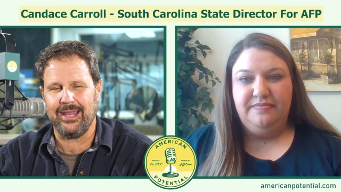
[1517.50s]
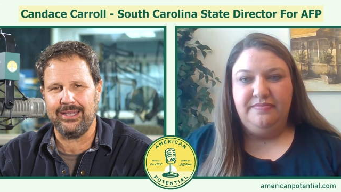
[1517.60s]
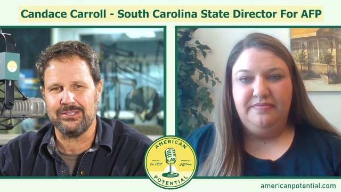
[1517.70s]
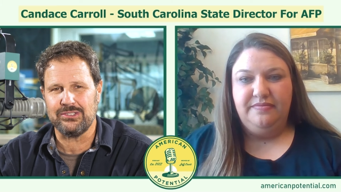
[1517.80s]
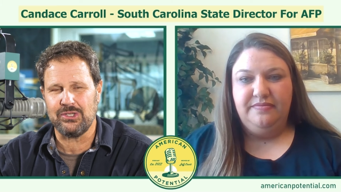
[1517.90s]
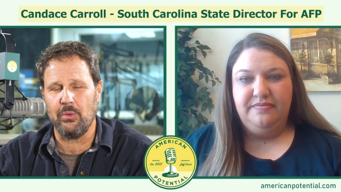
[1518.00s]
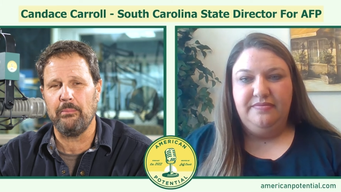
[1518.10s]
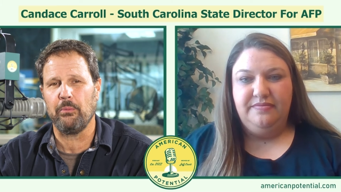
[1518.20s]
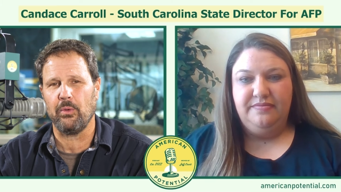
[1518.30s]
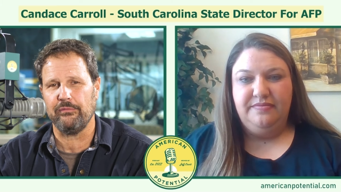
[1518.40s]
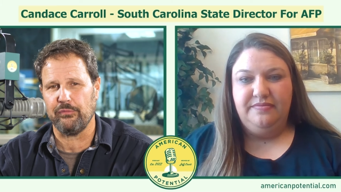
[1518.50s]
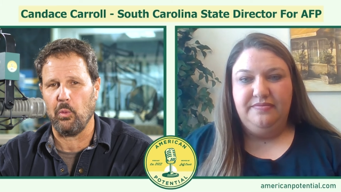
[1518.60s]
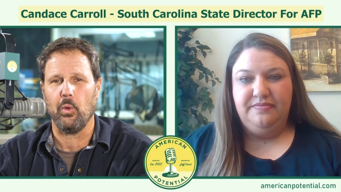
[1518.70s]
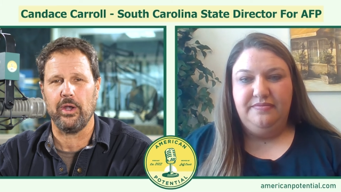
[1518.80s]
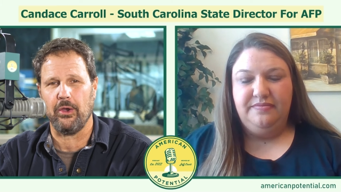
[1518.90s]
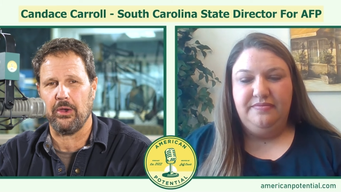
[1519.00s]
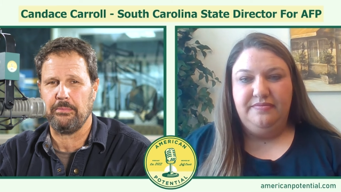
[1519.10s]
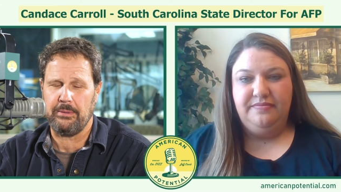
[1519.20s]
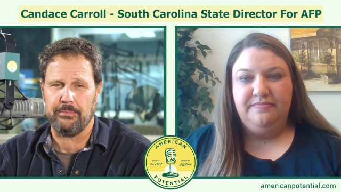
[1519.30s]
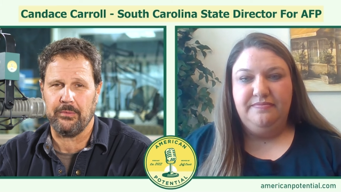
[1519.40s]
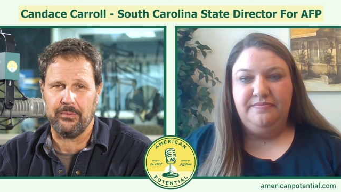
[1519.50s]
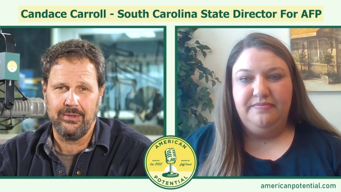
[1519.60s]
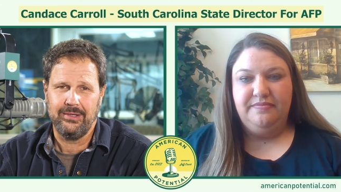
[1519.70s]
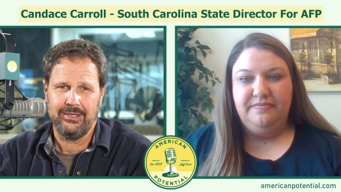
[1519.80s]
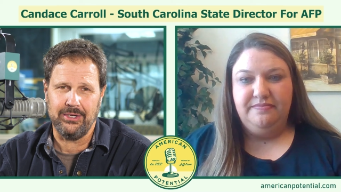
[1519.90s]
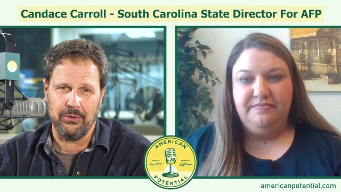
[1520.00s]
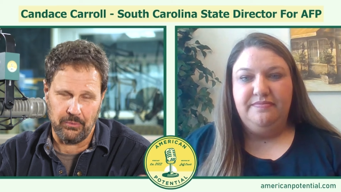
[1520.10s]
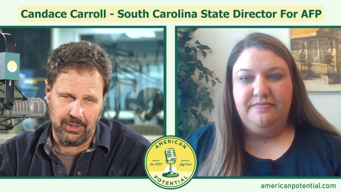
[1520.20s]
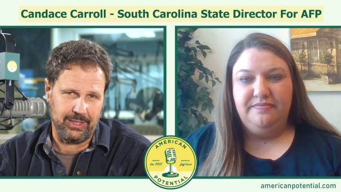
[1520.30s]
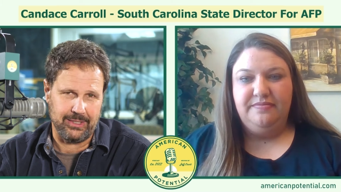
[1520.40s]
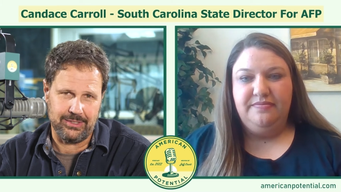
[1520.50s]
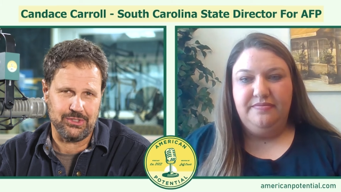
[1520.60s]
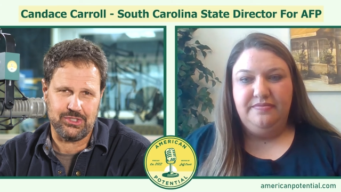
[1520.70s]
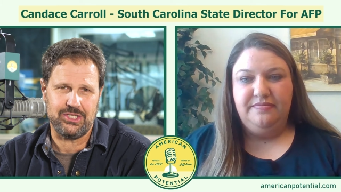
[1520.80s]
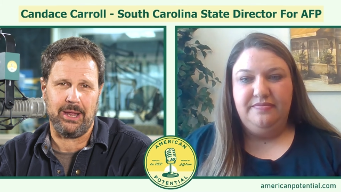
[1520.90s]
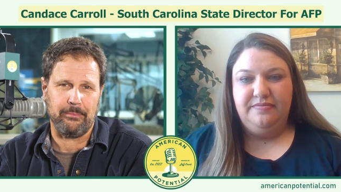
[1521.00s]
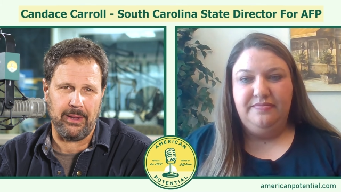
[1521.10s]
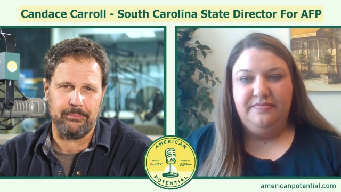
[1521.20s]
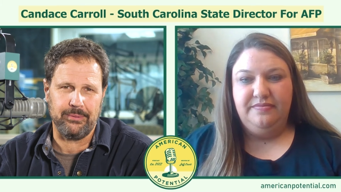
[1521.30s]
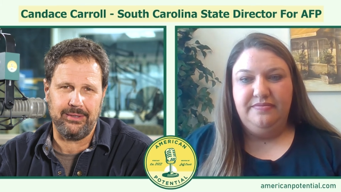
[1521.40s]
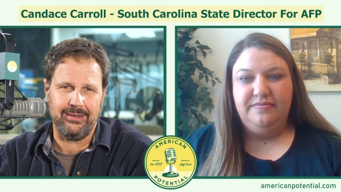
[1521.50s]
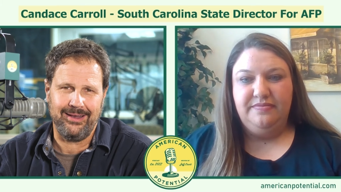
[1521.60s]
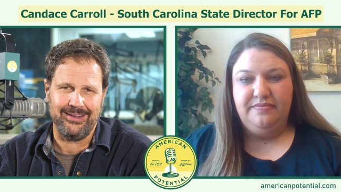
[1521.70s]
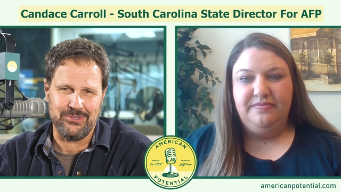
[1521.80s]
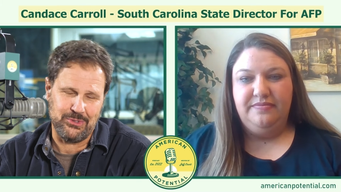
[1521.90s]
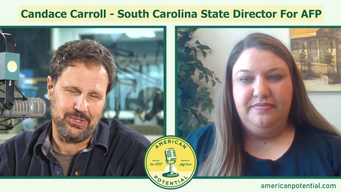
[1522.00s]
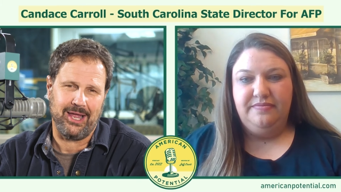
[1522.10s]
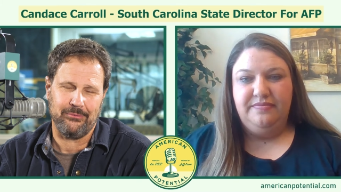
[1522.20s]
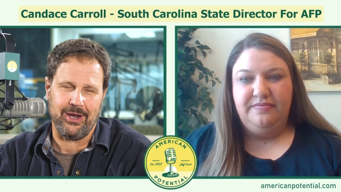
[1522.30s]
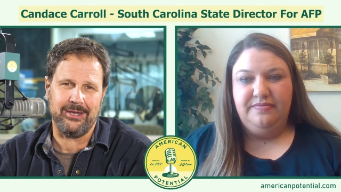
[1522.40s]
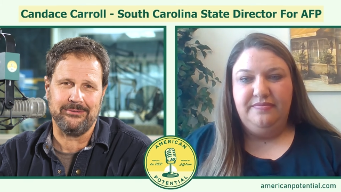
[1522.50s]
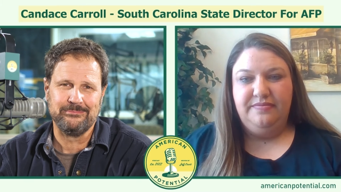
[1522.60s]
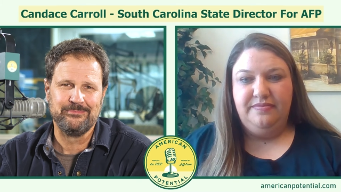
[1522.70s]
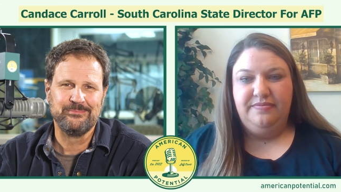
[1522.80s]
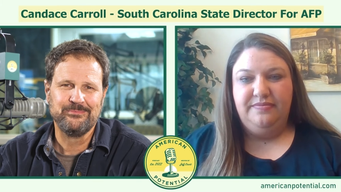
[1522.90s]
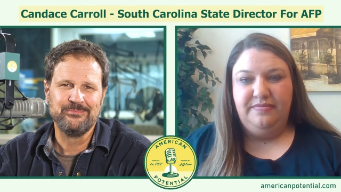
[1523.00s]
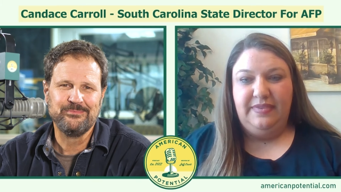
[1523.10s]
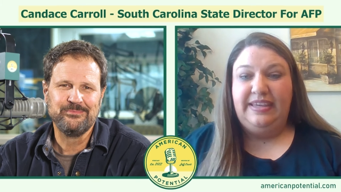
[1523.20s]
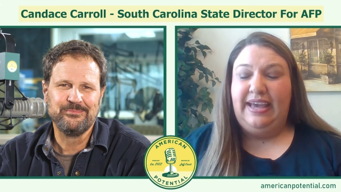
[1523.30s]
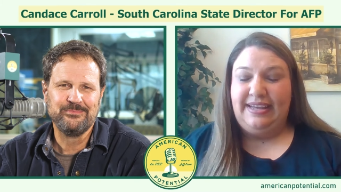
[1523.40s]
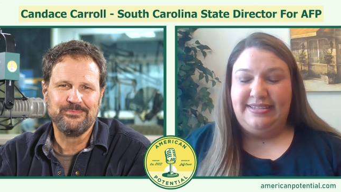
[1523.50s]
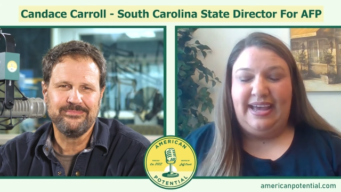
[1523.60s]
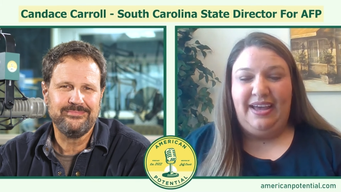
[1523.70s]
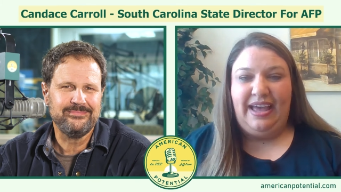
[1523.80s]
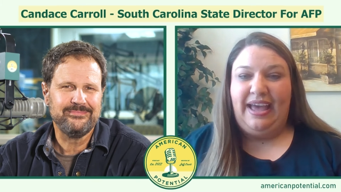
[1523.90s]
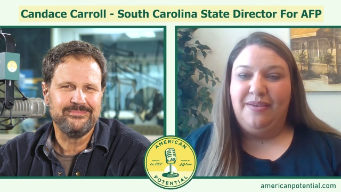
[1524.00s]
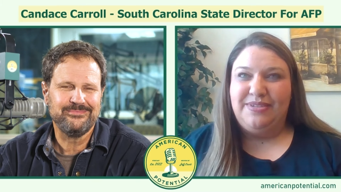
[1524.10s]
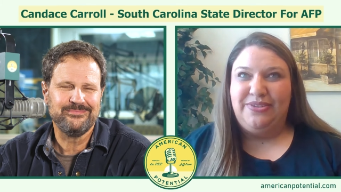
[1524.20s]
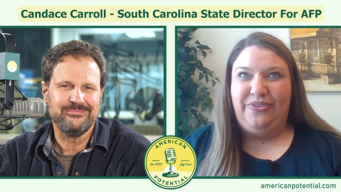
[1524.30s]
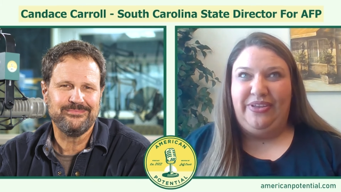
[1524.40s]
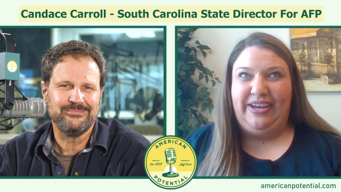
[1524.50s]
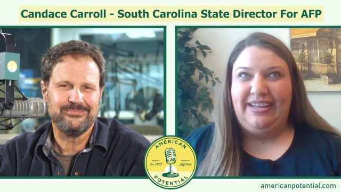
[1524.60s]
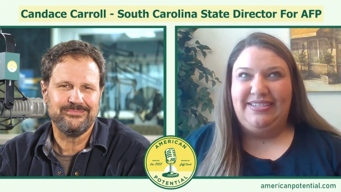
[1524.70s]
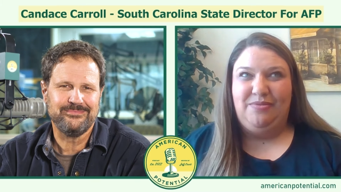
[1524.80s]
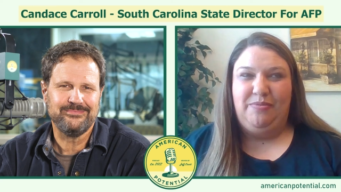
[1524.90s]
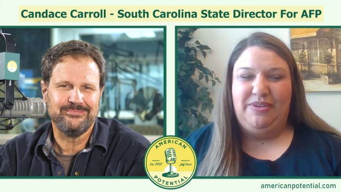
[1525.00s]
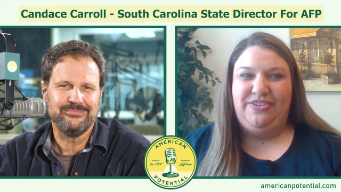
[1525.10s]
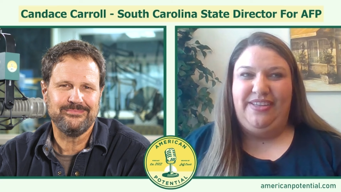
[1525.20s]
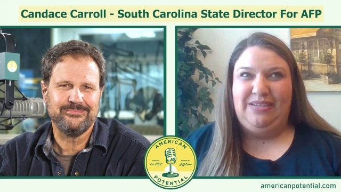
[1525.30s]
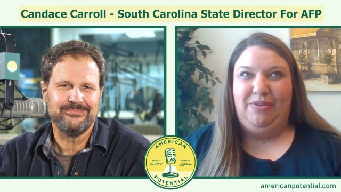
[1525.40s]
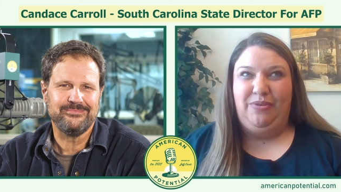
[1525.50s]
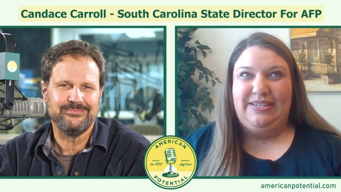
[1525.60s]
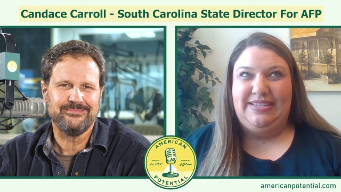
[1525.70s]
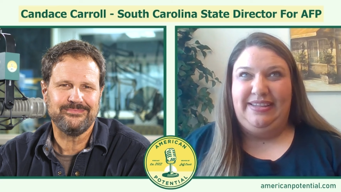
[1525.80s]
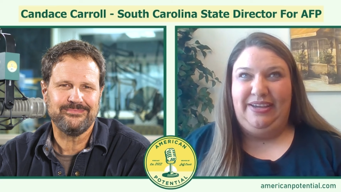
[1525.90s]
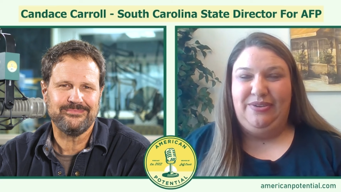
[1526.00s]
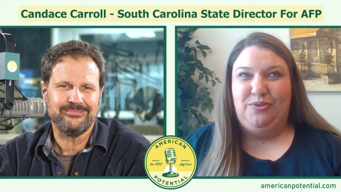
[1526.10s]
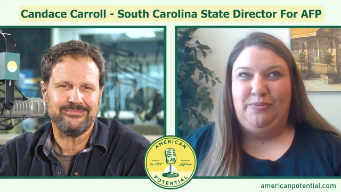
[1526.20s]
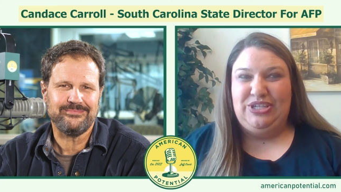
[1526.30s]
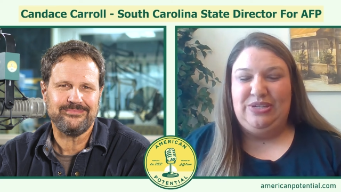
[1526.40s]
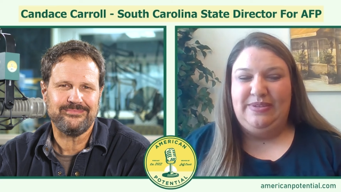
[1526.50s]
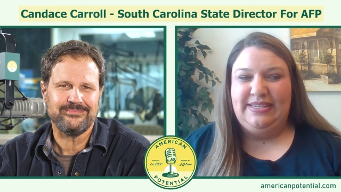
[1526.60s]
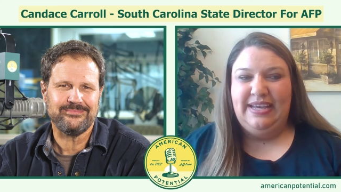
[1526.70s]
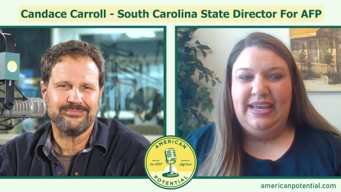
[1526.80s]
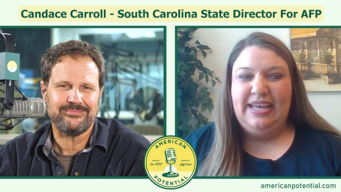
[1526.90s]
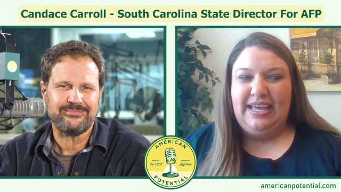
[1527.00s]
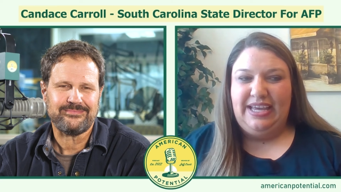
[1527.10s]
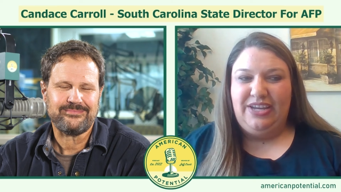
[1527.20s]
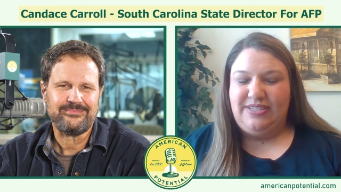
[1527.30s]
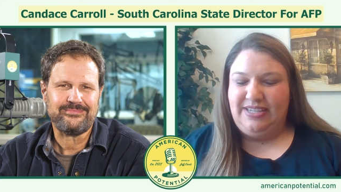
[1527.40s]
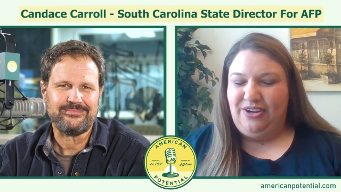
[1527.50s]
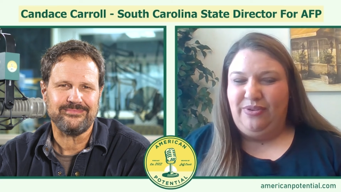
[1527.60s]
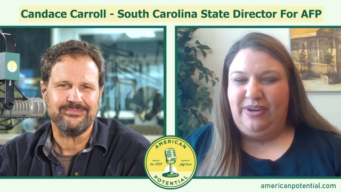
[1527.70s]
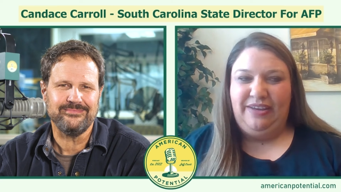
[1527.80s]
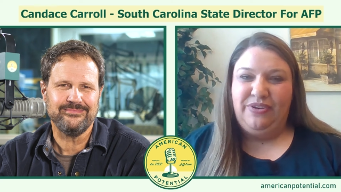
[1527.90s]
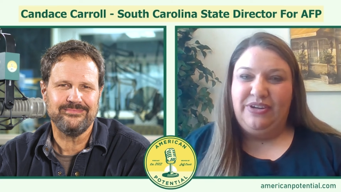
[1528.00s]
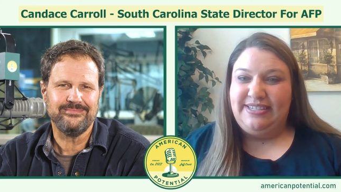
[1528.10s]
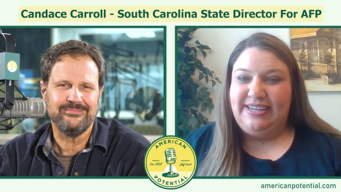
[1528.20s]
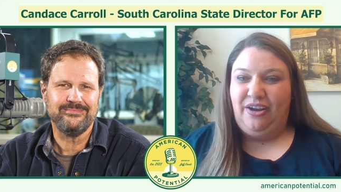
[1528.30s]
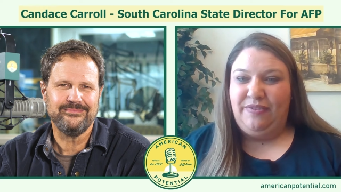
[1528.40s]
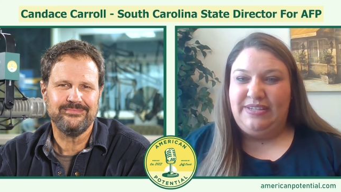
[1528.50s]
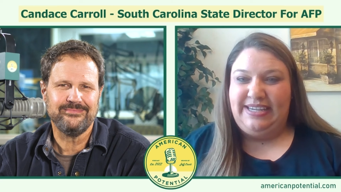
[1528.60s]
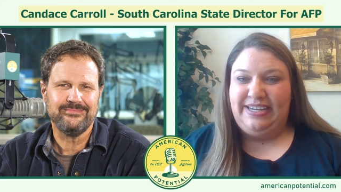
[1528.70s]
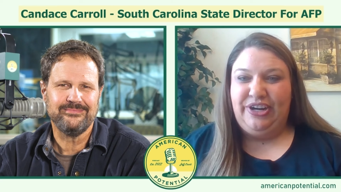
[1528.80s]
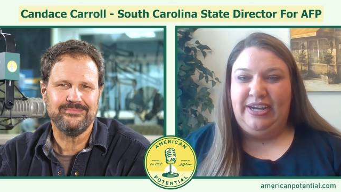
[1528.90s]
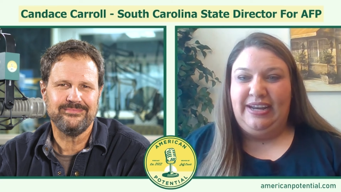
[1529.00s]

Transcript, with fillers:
Speaker 1: it's so important for ordinary people, you know, really to just step up and do that, right?
Speaker 2: Yes, absolutely. And I had someone mention that to me recently. He told me she was interested in running for a state office here.